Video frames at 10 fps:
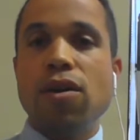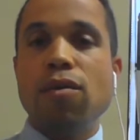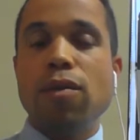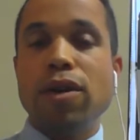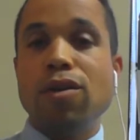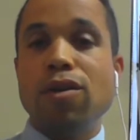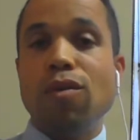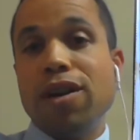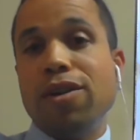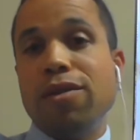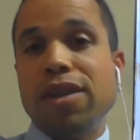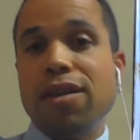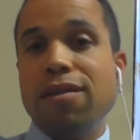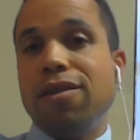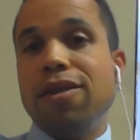So when you wanna
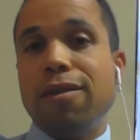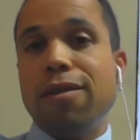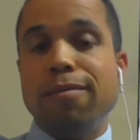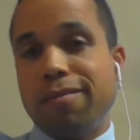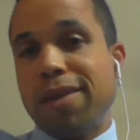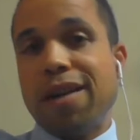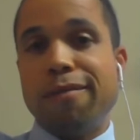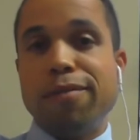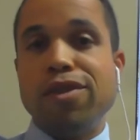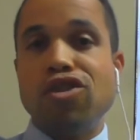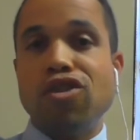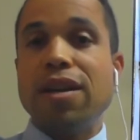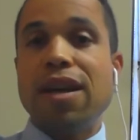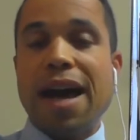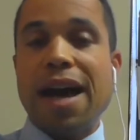use it, you, you kind of
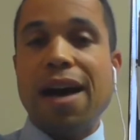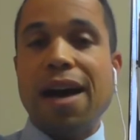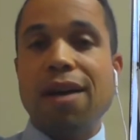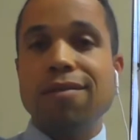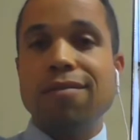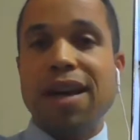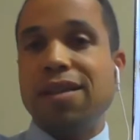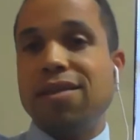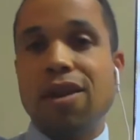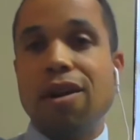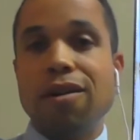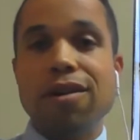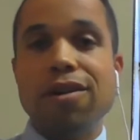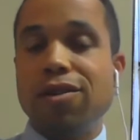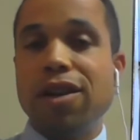straighten it out and it's
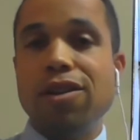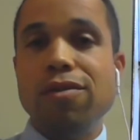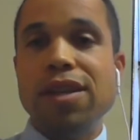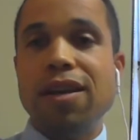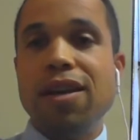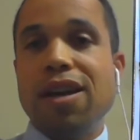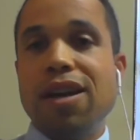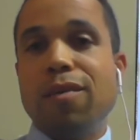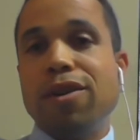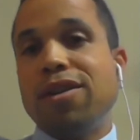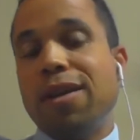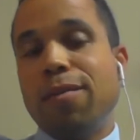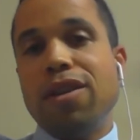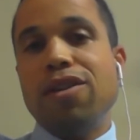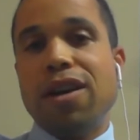hard and you can use it. When
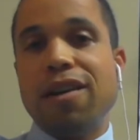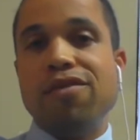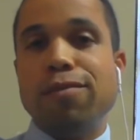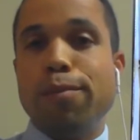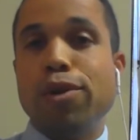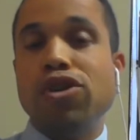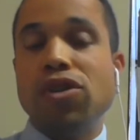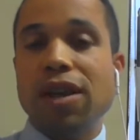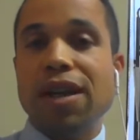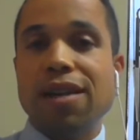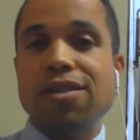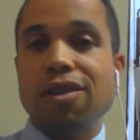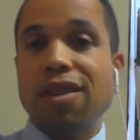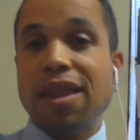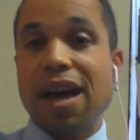you're done with it, you kind of just push it
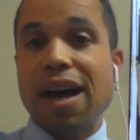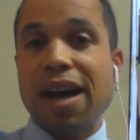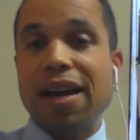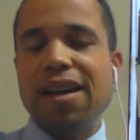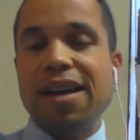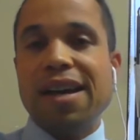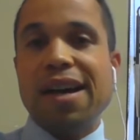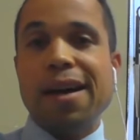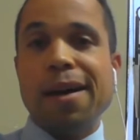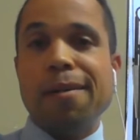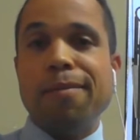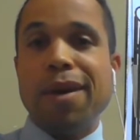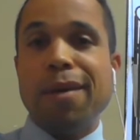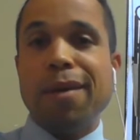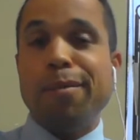against your thigh
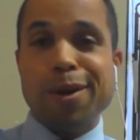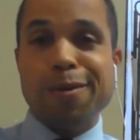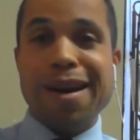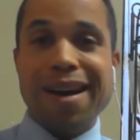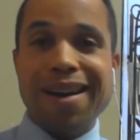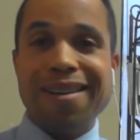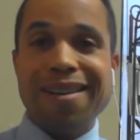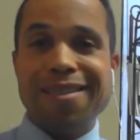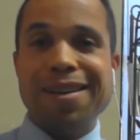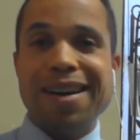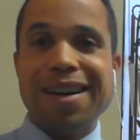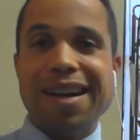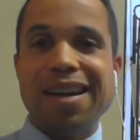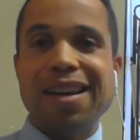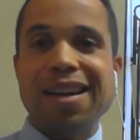um, and put it away,
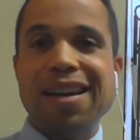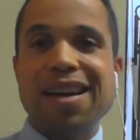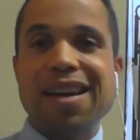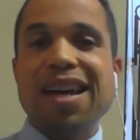okay?